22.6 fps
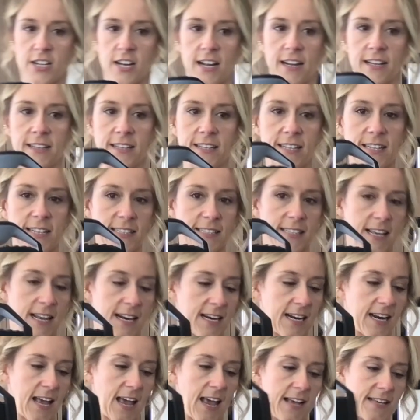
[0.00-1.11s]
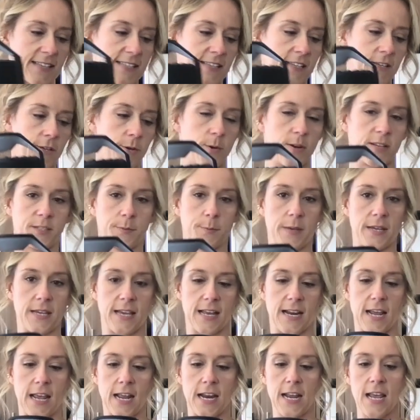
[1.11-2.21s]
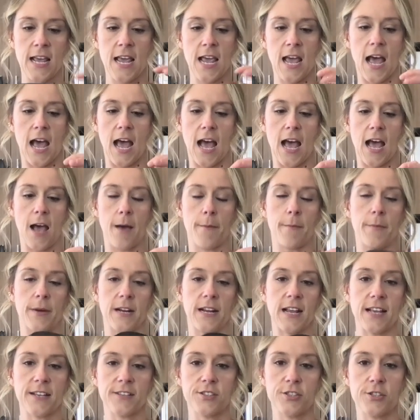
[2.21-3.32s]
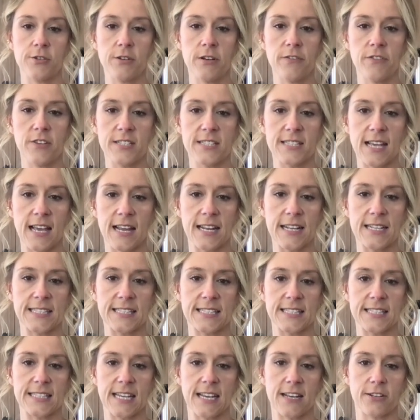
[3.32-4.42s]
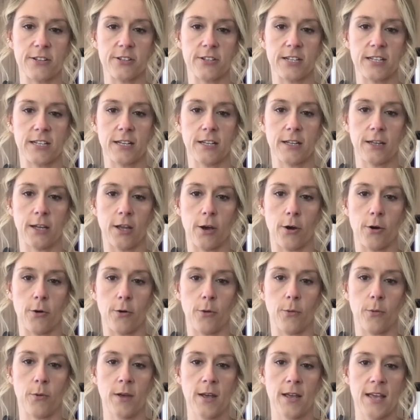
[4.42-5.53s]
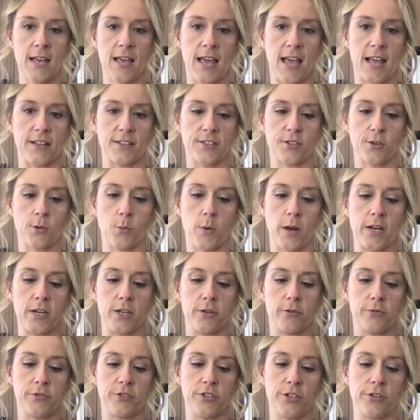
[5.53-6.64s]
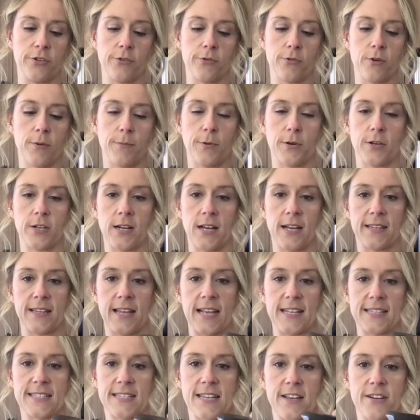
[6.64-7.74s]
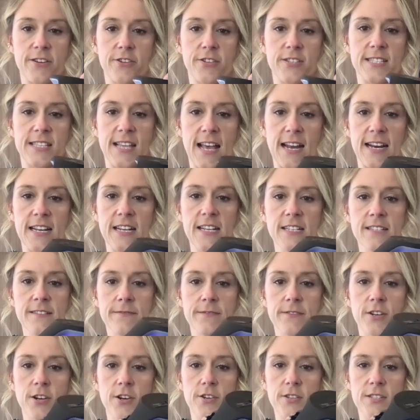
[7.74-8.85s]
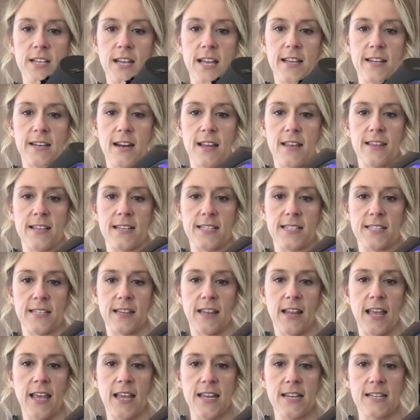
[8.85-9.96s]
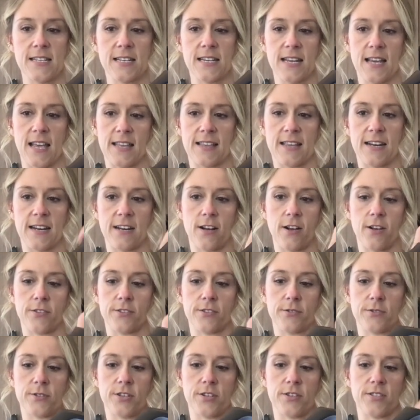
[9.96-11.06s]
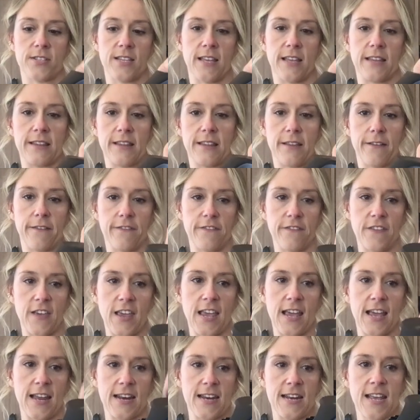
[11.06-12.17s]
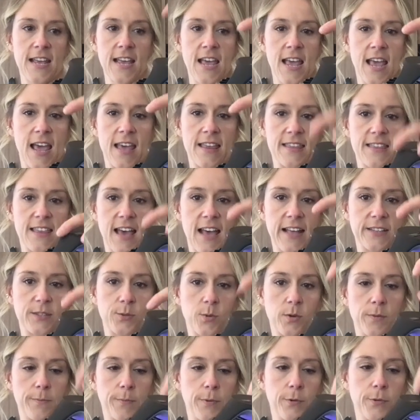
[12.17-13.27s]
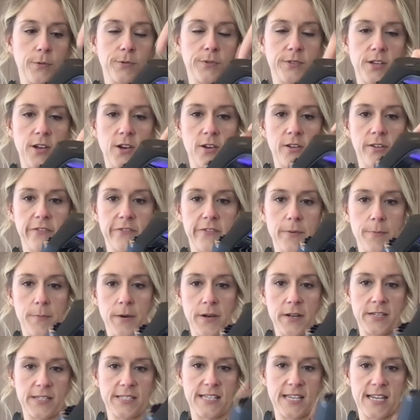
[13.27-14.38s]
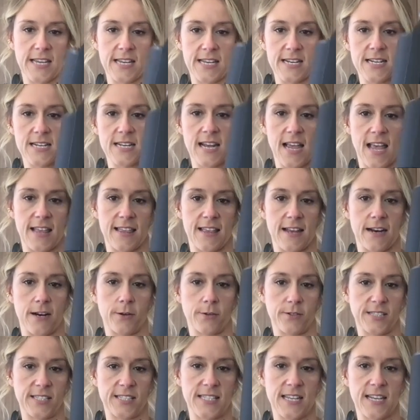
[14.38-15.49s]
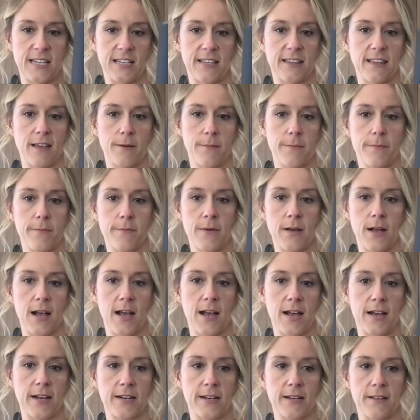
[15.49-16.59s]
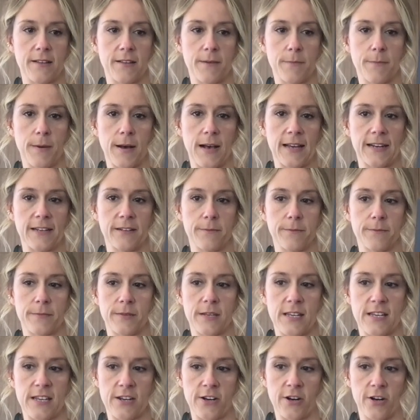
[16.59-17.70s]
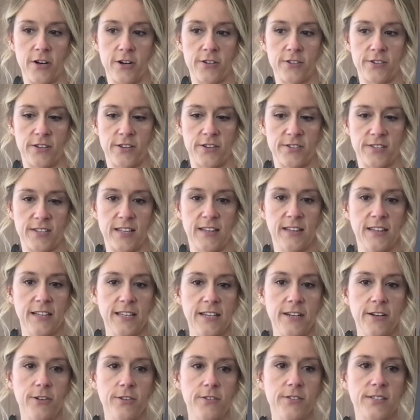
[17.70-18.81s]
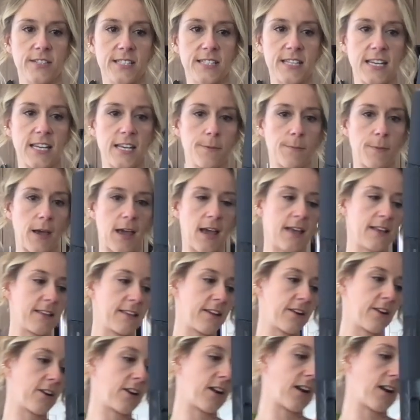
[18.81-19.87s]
island is that it has a USB in it, but it has two different settings, a standard and a low. And so when you do put it on that standard setting, it turns on this light, and then it also turns on the fan, and that's what pulls all of the bugs in, and then it'll stick them on the bottom here. So there's a little sticky pad there